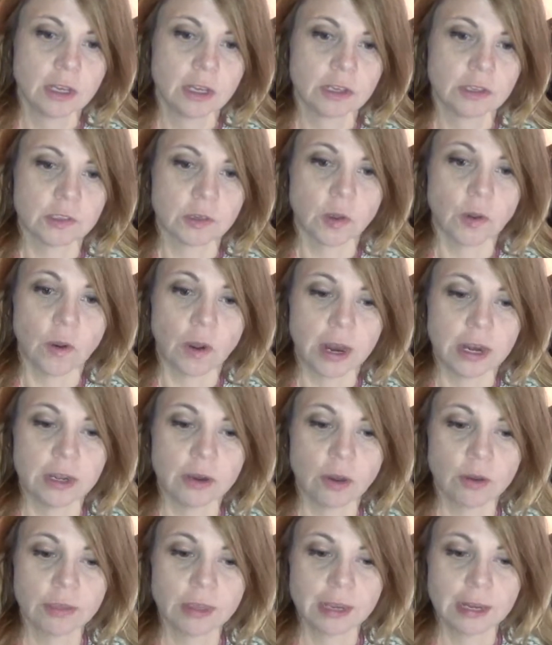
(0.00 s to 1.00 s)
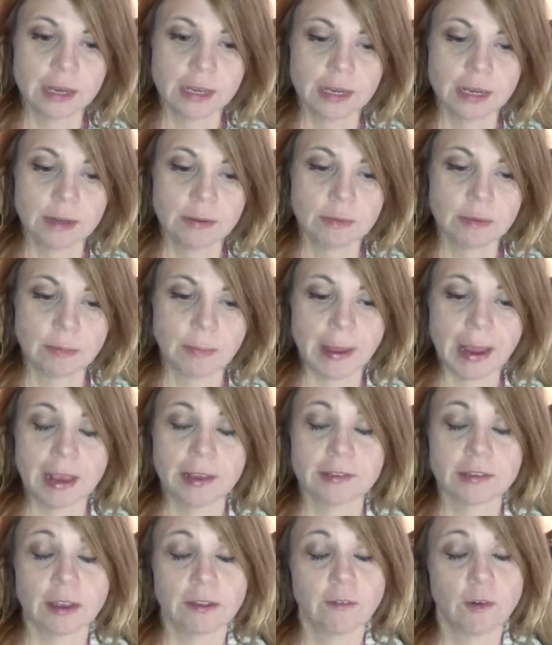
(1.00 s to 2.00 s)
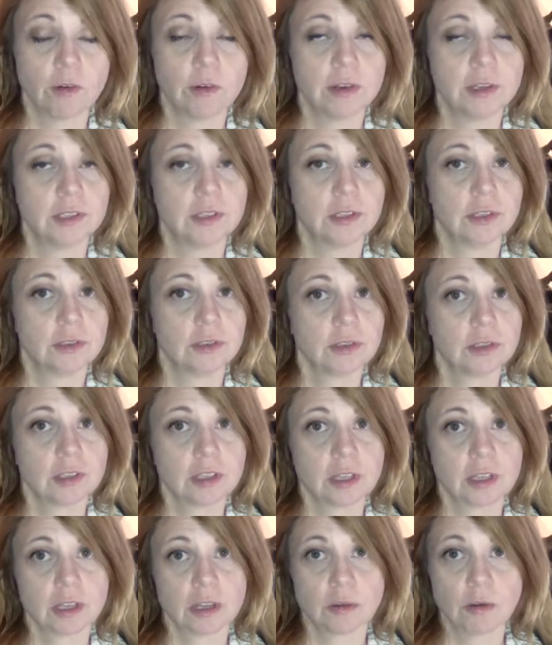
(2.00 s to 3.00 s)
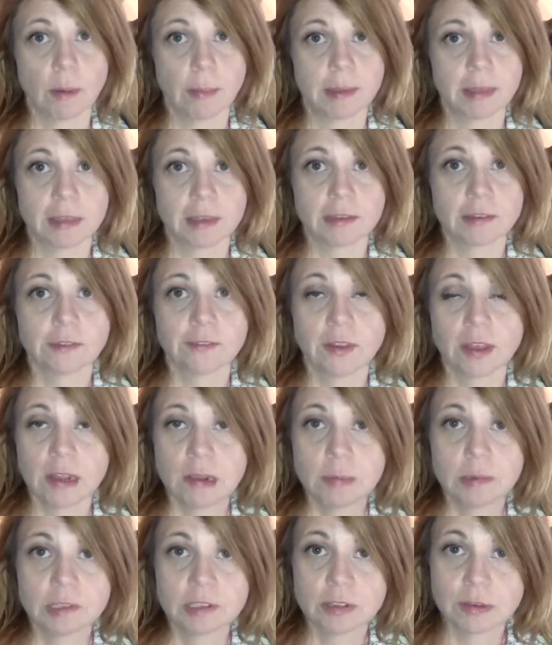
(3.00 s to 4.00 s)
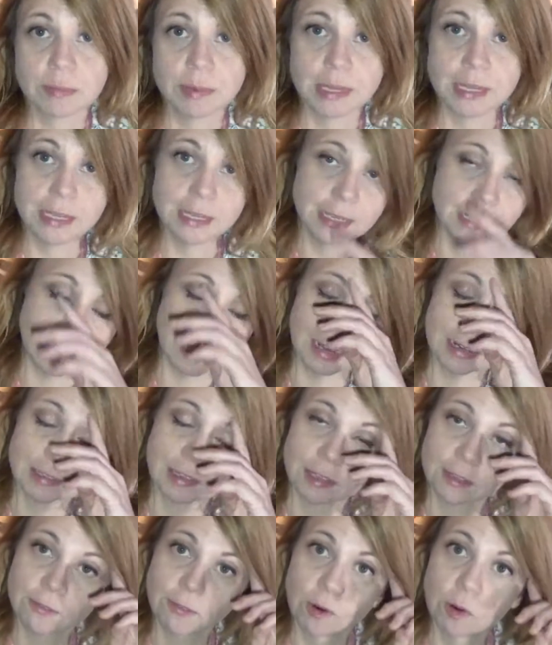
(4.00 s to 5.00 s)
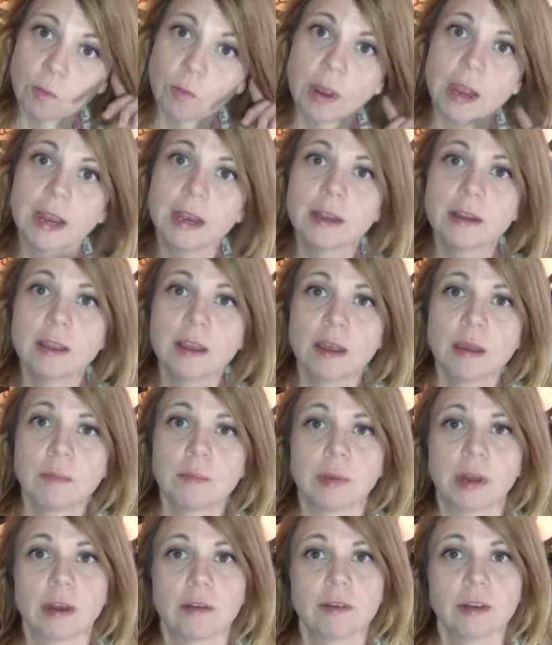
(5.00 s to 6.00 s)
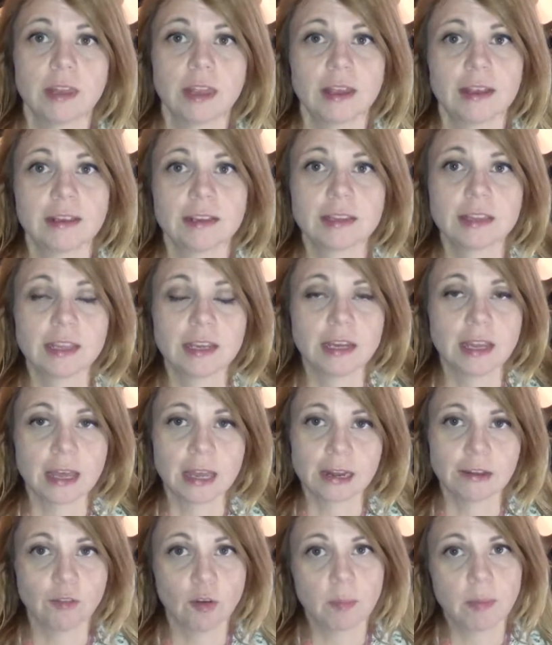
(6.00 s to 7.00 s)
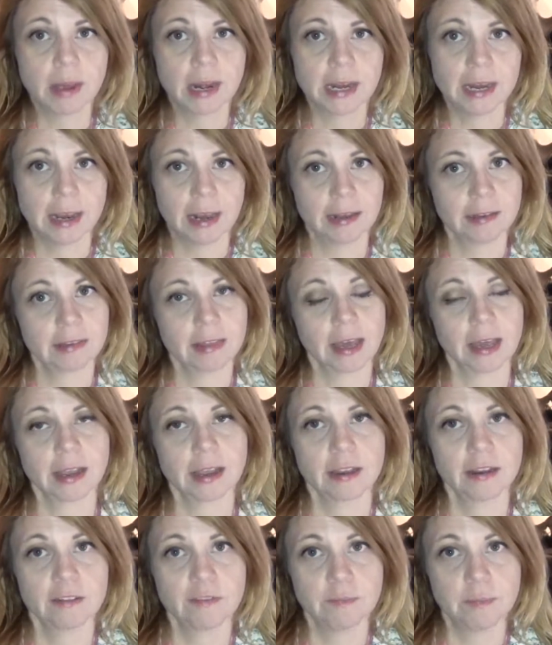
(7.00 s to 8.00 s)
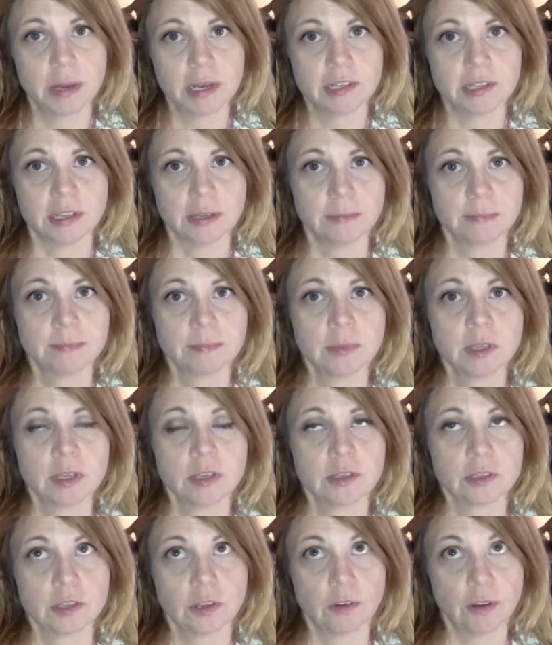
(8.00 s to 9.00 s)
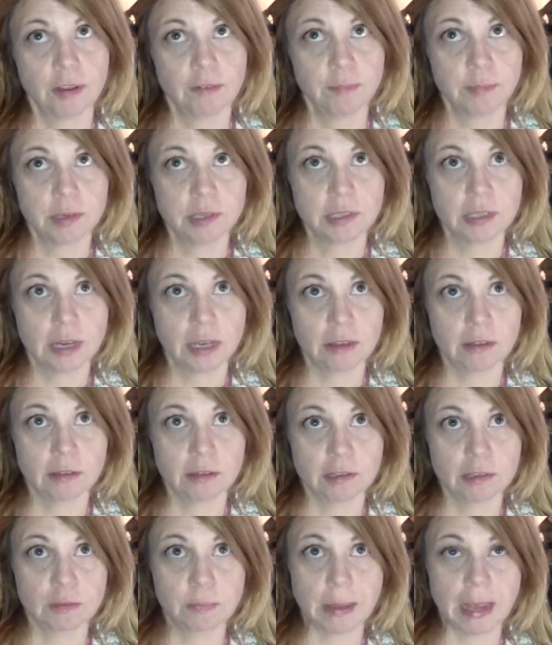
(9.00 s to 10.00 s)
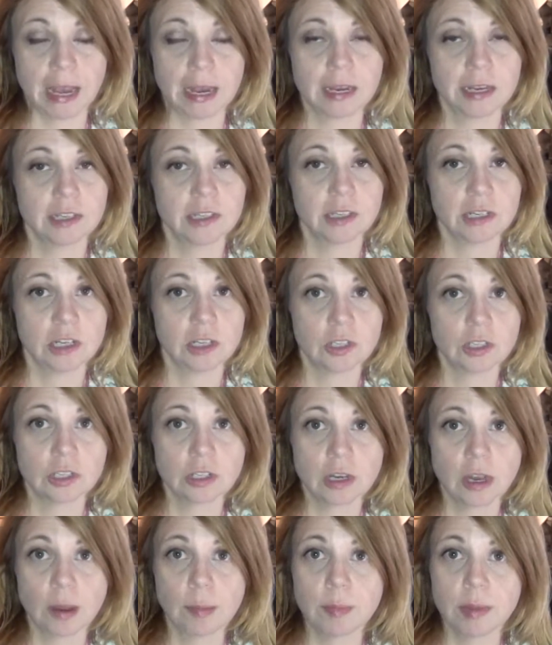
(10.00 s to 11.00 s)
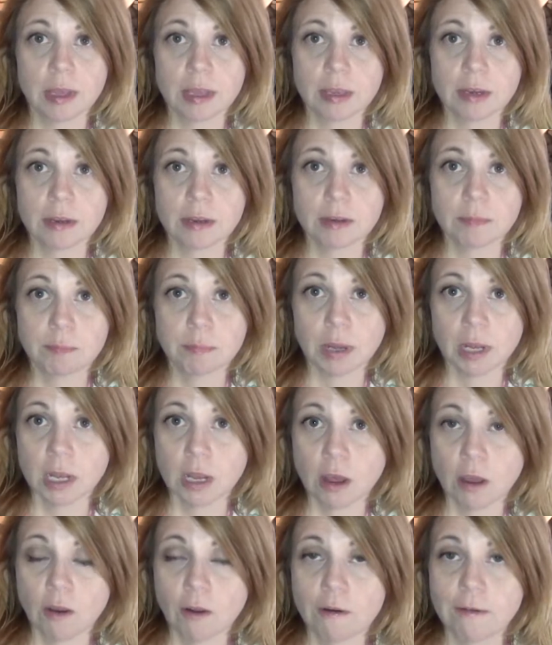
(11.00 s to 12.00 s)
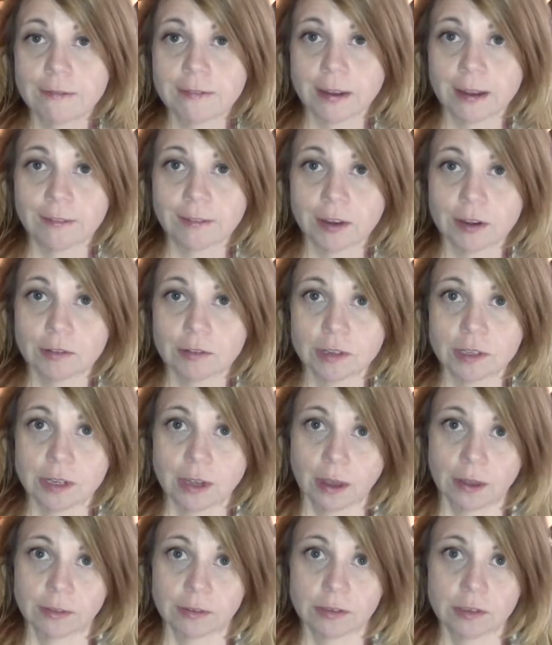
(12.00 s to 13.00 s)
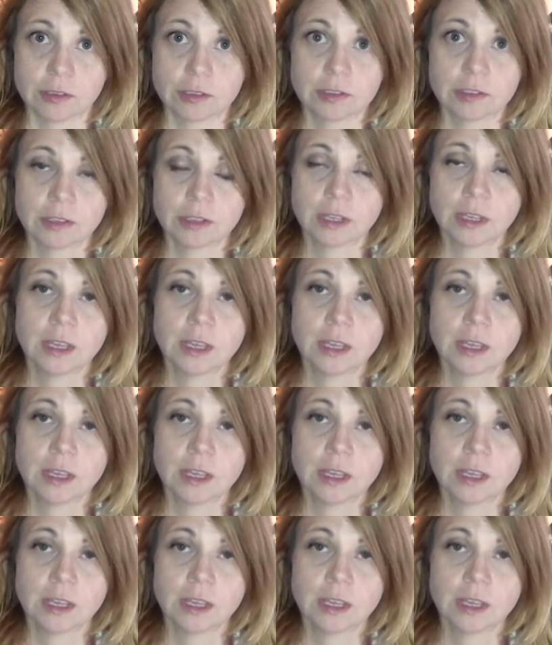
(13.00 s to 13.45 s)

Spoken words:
So I know that in the past I've always used the equipment that's available to me at Access Fort Wayne, but I realized that not everybody has that kind of budget. So I've put together this package and it should come in below $500.